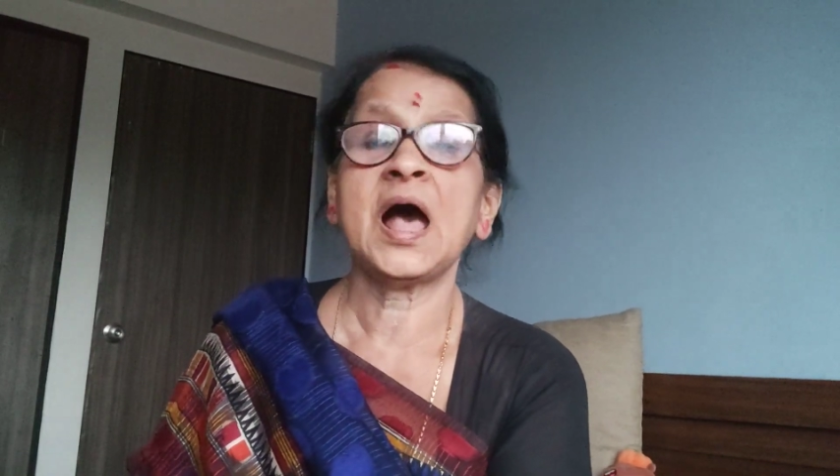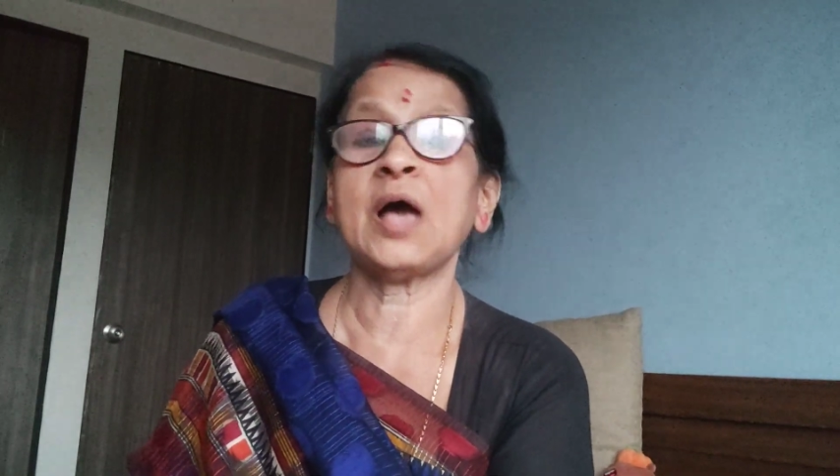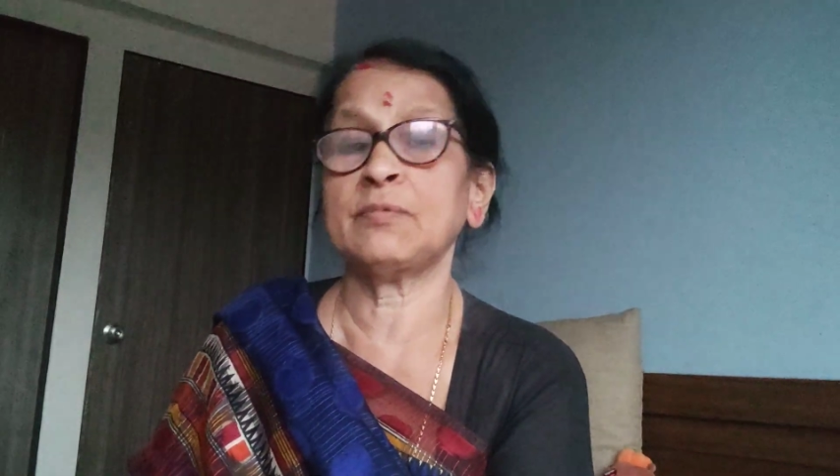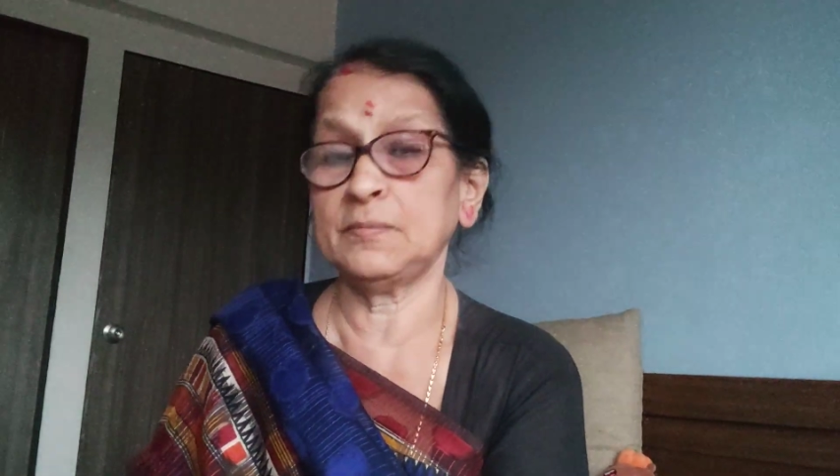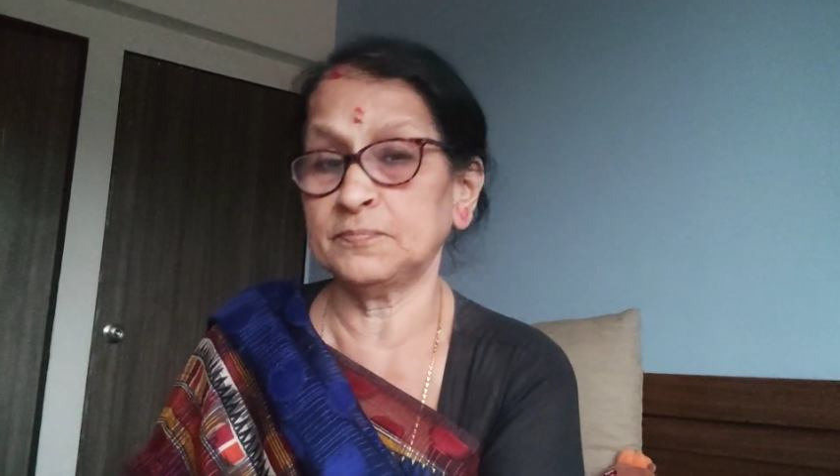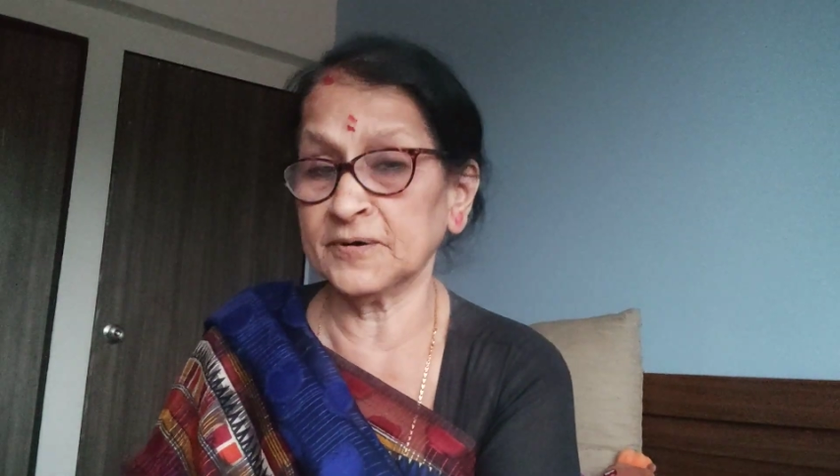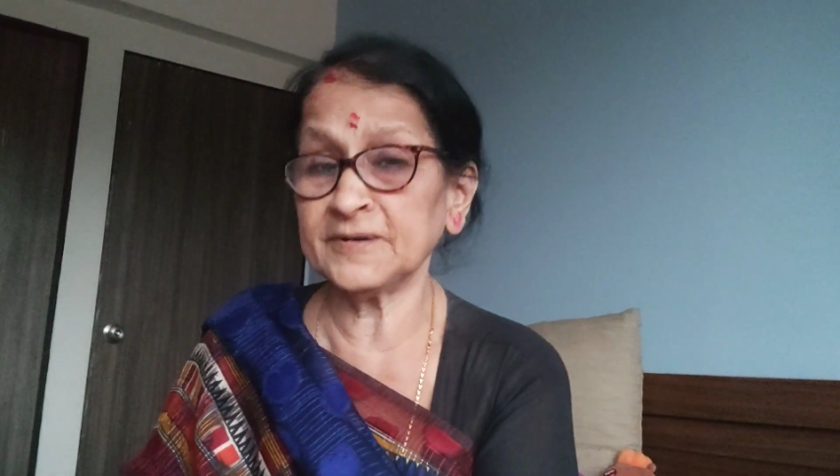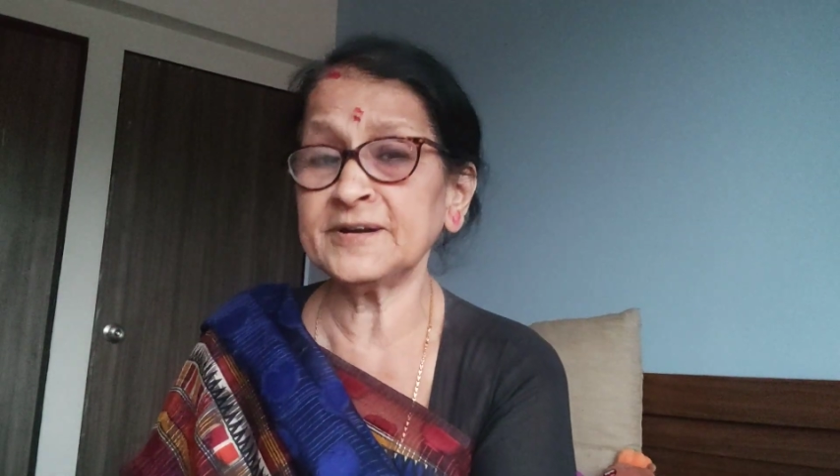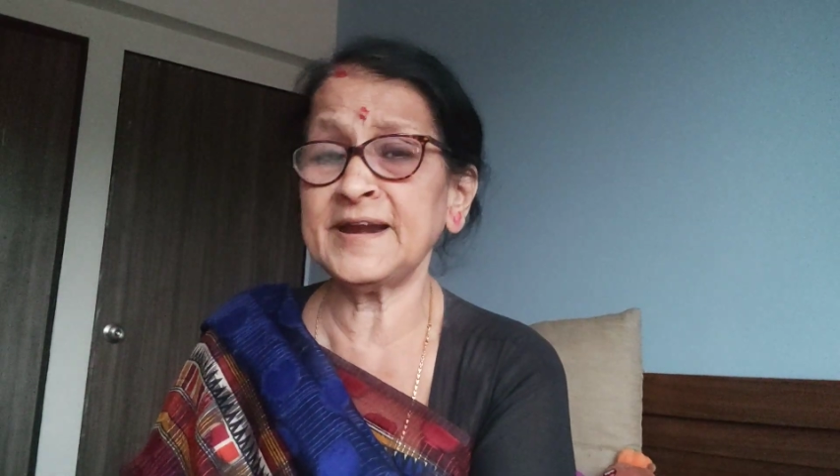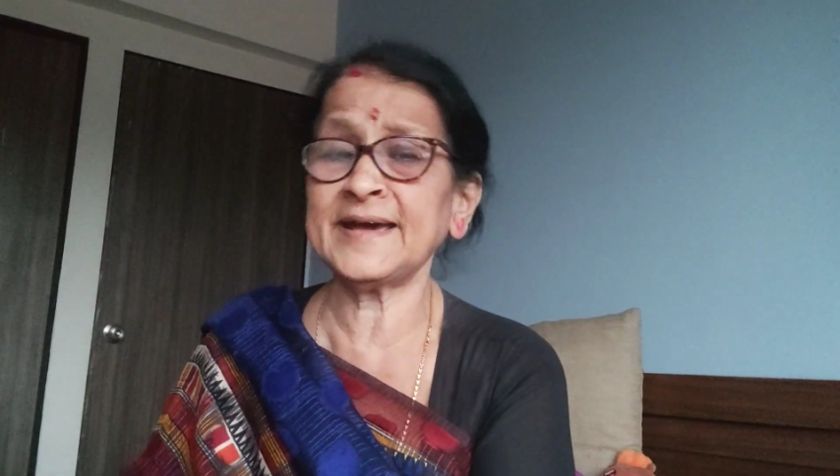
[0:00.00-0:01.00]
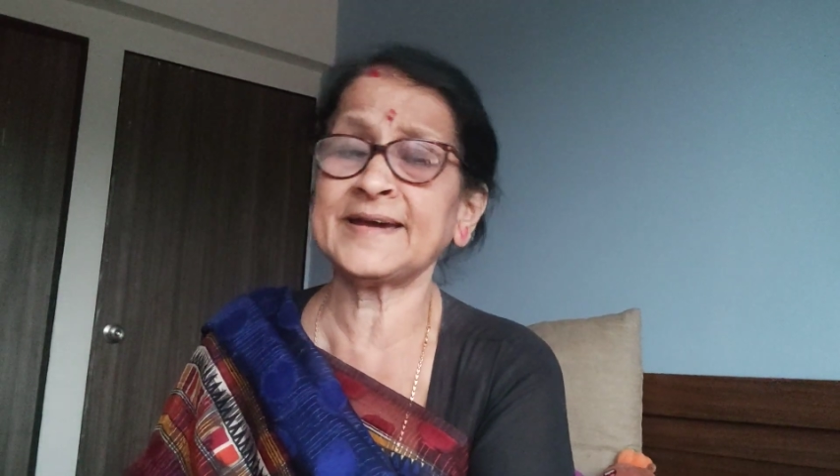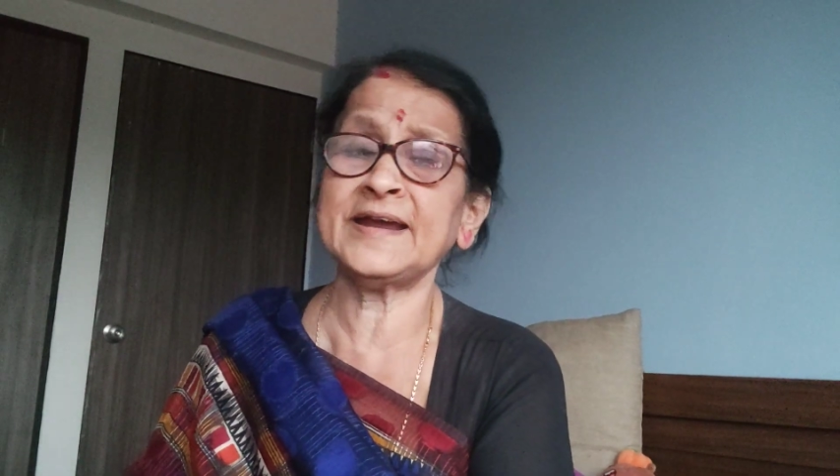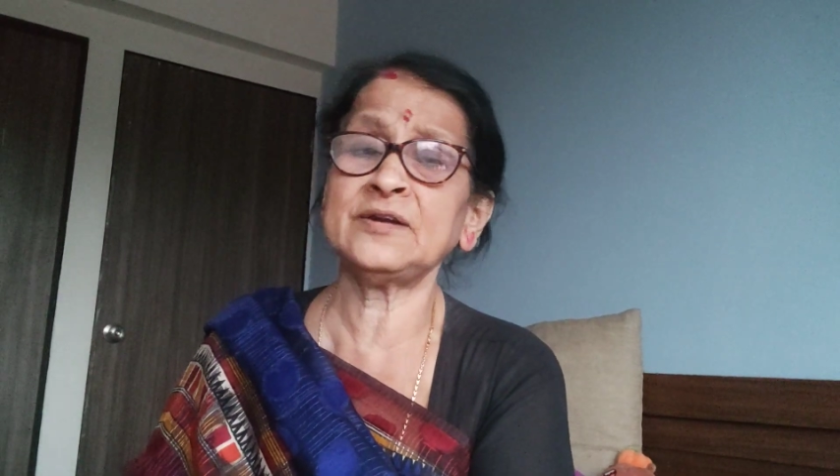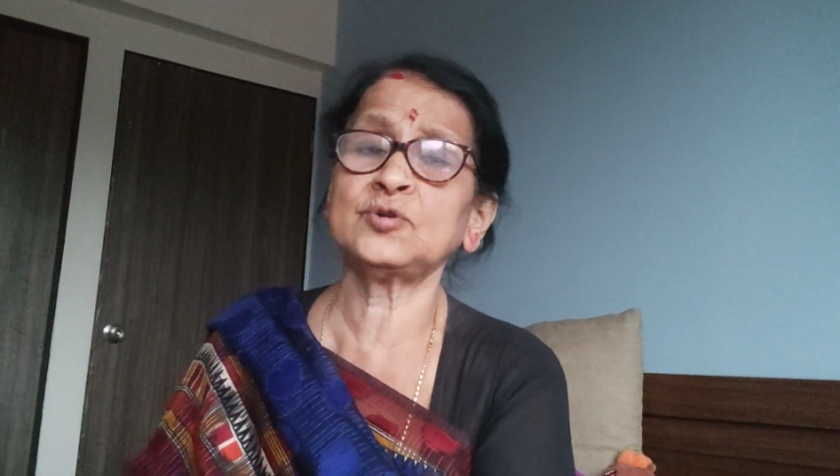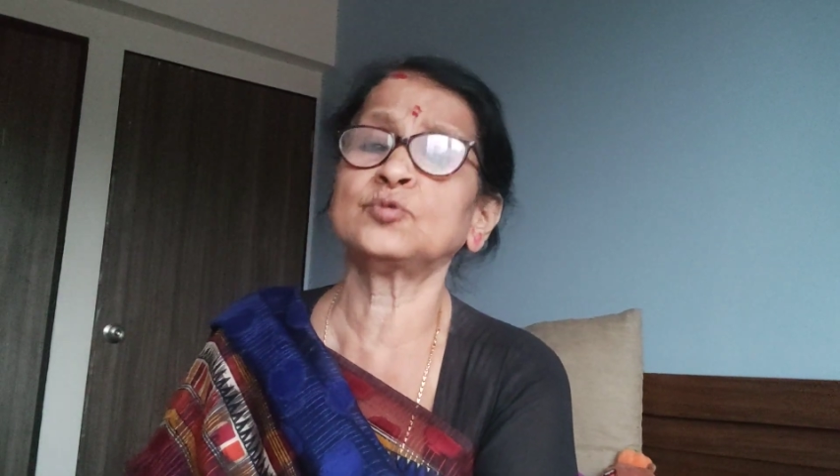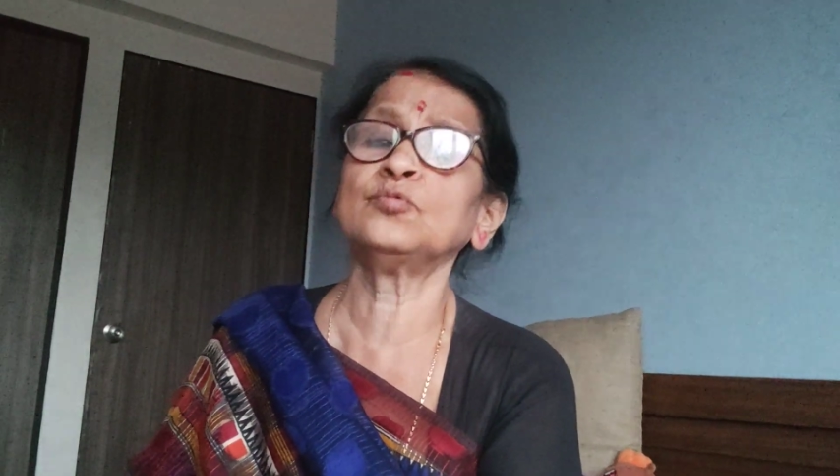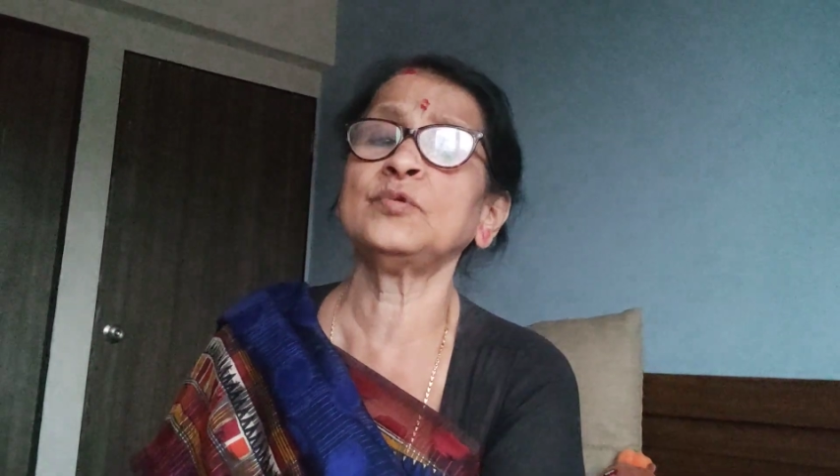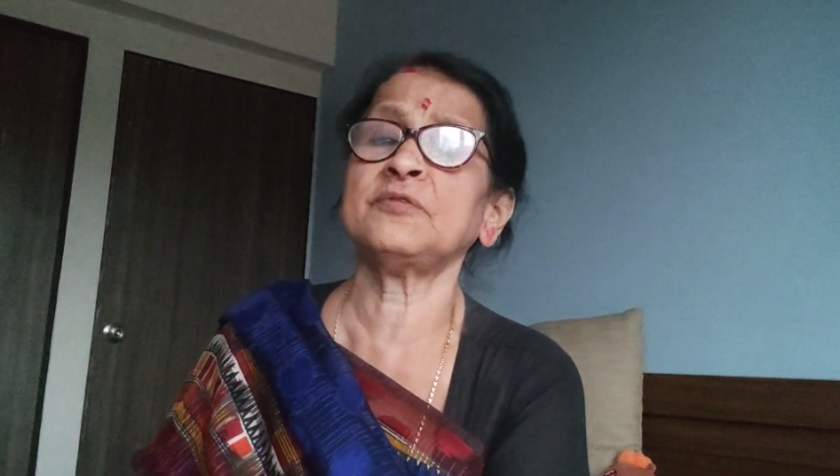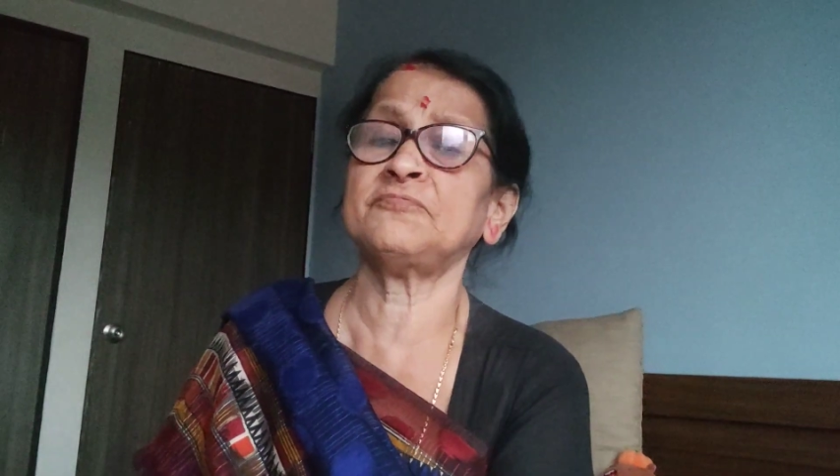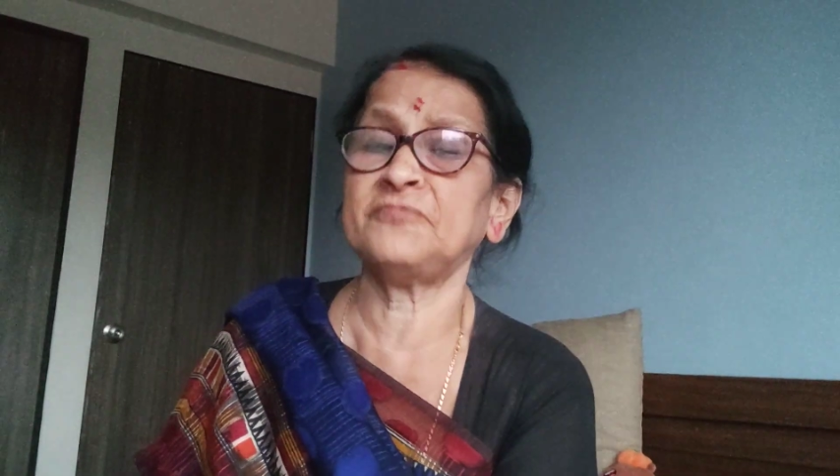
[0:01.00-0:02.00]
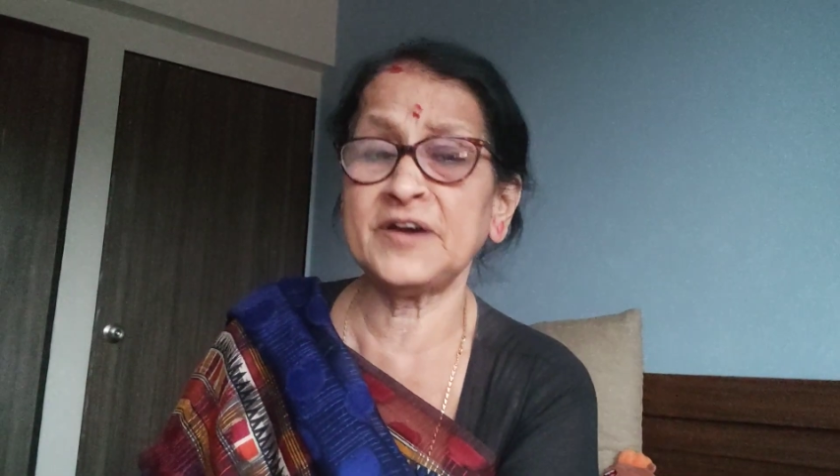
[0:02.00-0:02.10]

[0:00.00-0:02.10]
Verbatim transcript: I will burn again to a